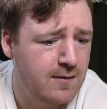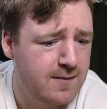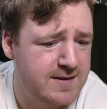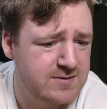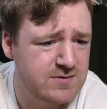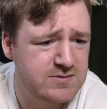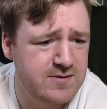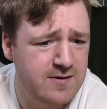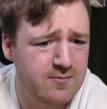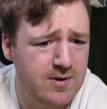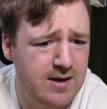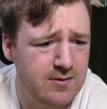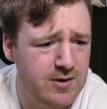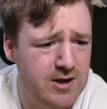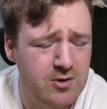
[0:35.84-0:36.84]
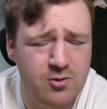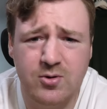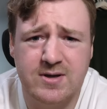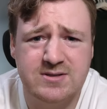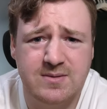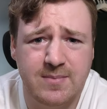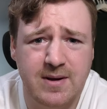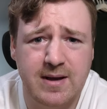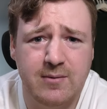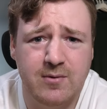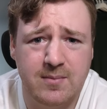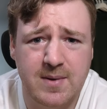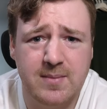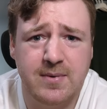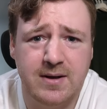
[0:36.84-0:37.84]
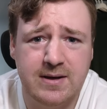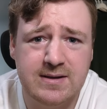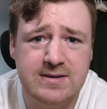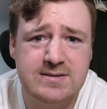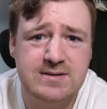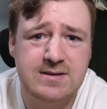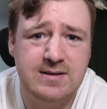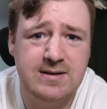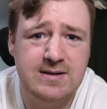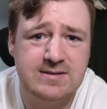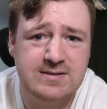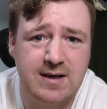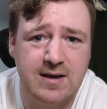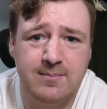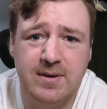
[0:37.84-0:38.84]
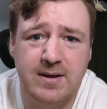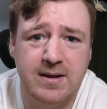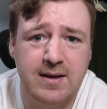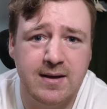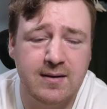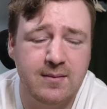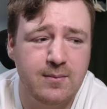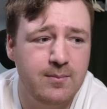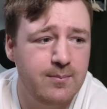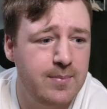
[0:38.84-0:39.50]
this was requested by one of my buddies. He's like a big into